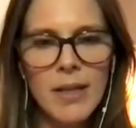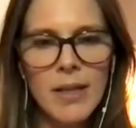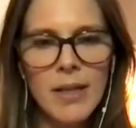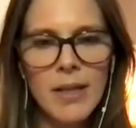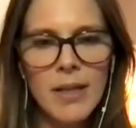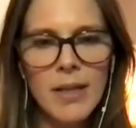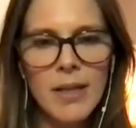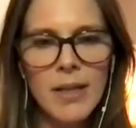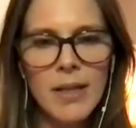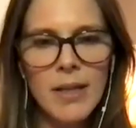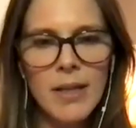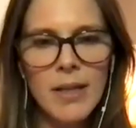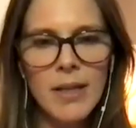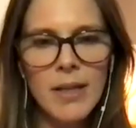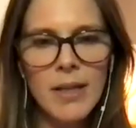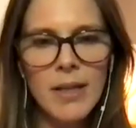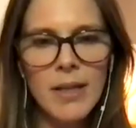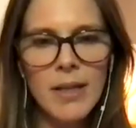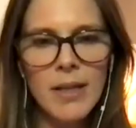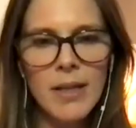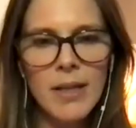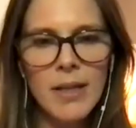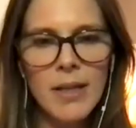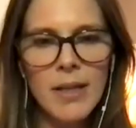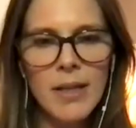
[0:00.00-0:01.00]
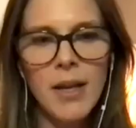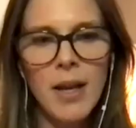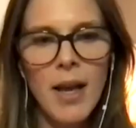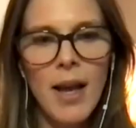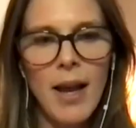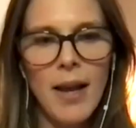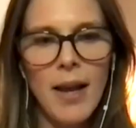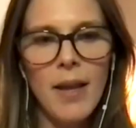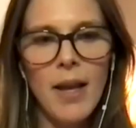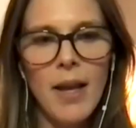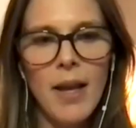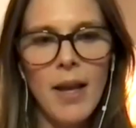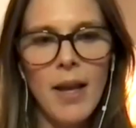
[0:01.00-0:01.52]
intentionally,
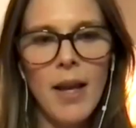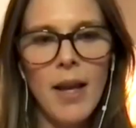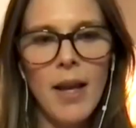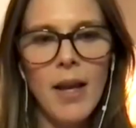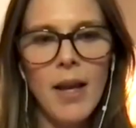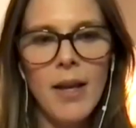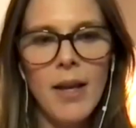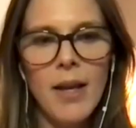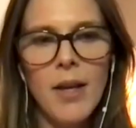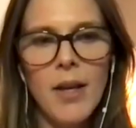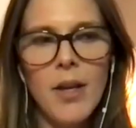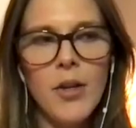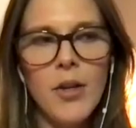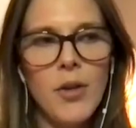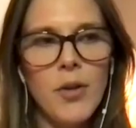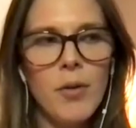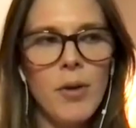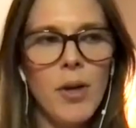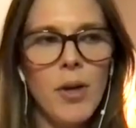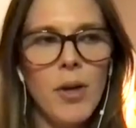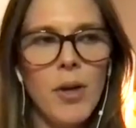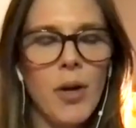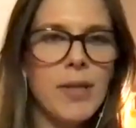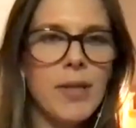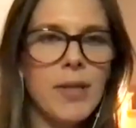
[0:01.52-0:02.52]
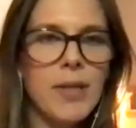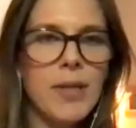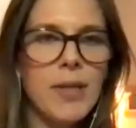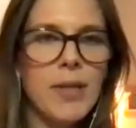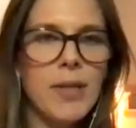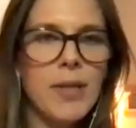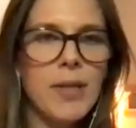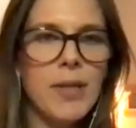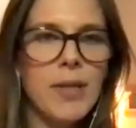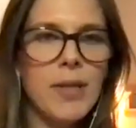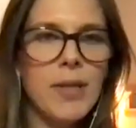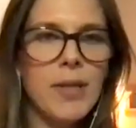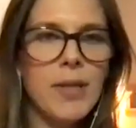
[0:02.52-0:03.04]
and then you
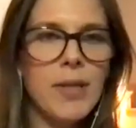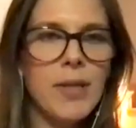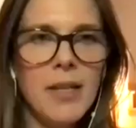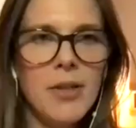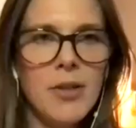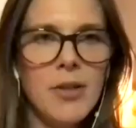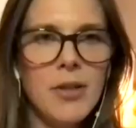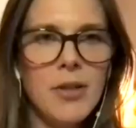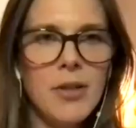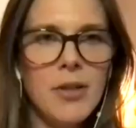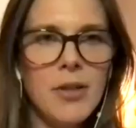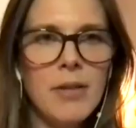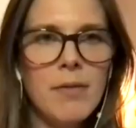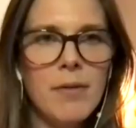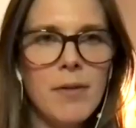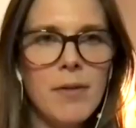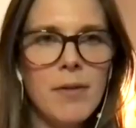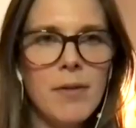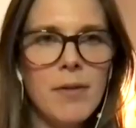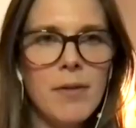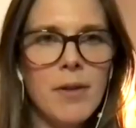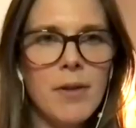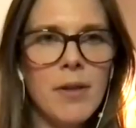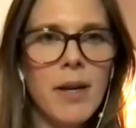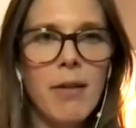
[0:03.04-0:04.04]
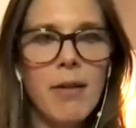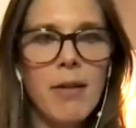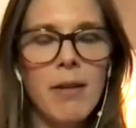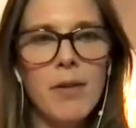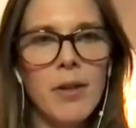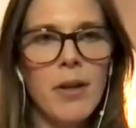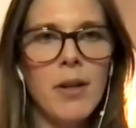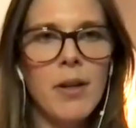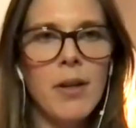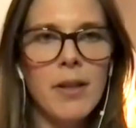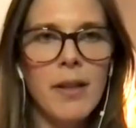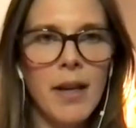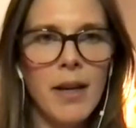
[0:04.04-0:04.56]
go into isolation
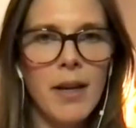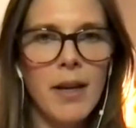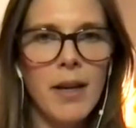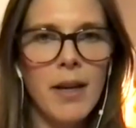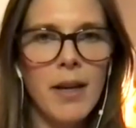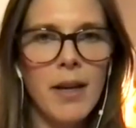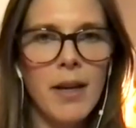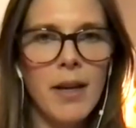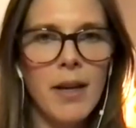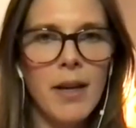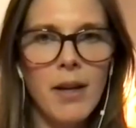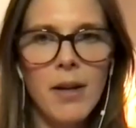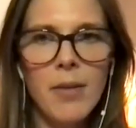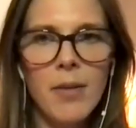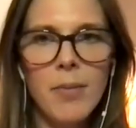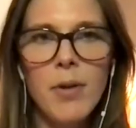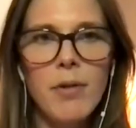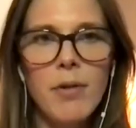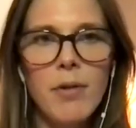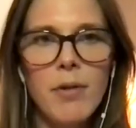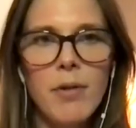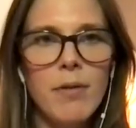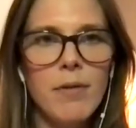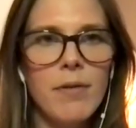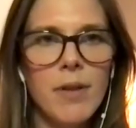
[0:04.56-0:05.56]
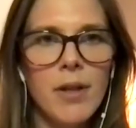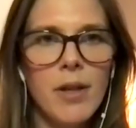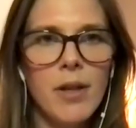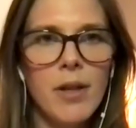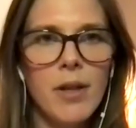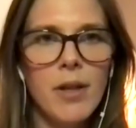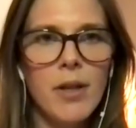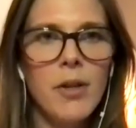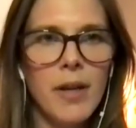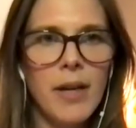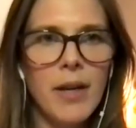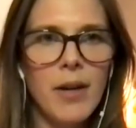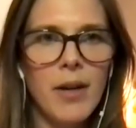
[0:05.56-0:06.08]
for however long that
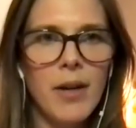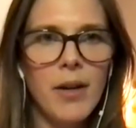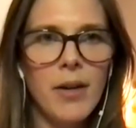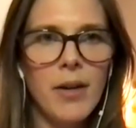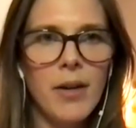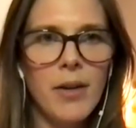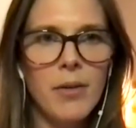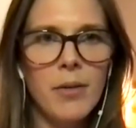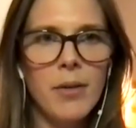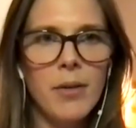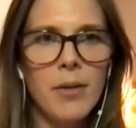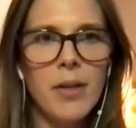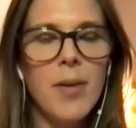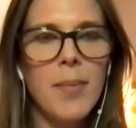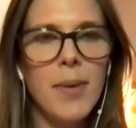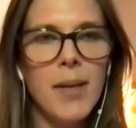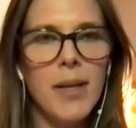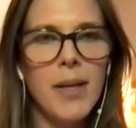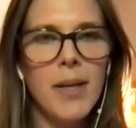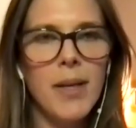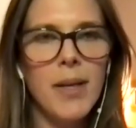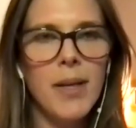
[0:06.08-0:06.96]
you've agreed on